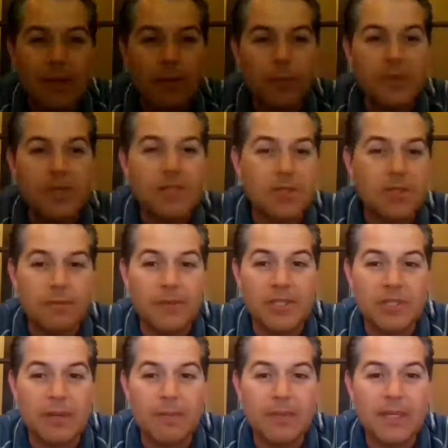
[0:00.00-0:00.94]
was
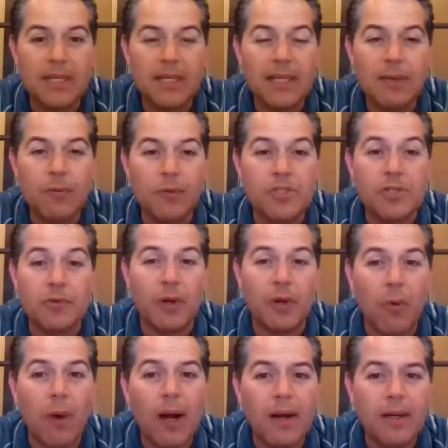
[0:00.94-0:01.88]
something that was
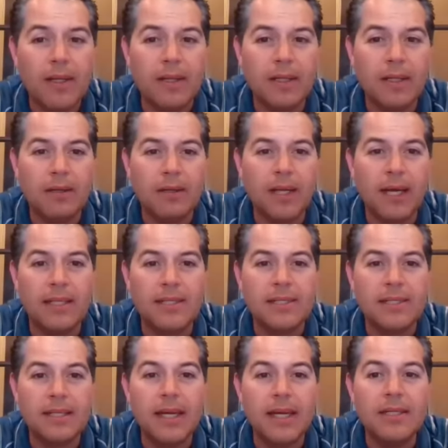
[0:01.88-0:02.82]
required in the United
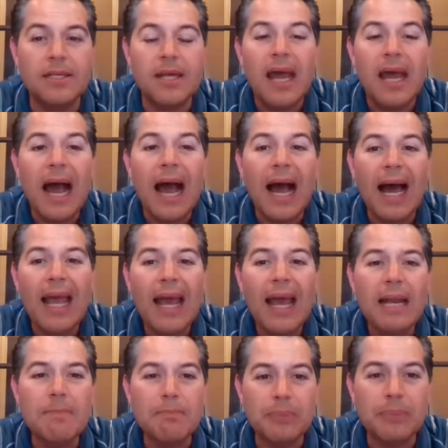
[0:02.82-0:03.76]
States. I
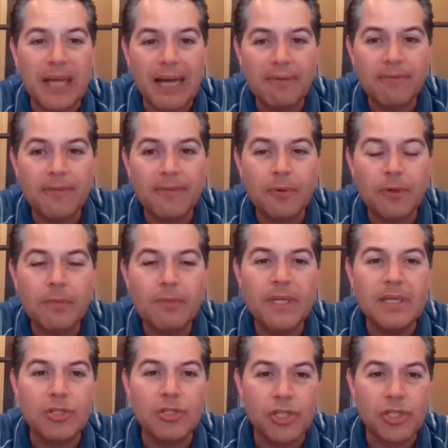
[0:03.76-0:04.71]
had a platform
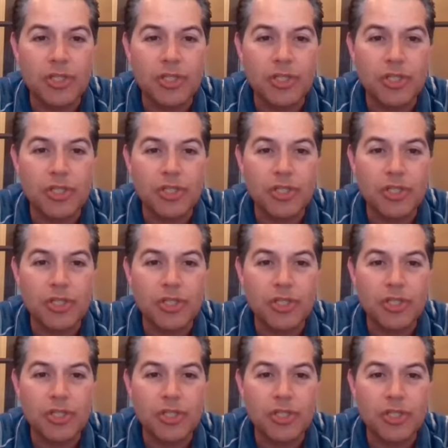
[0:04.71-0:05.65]
in China with
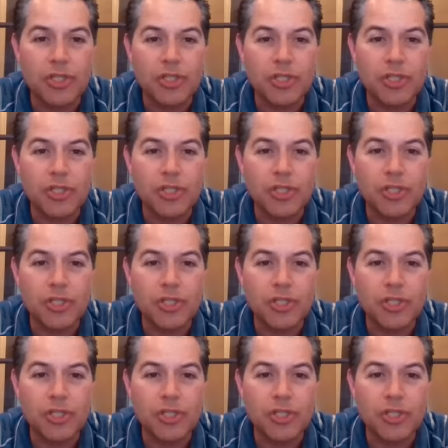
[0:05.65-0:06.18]
offices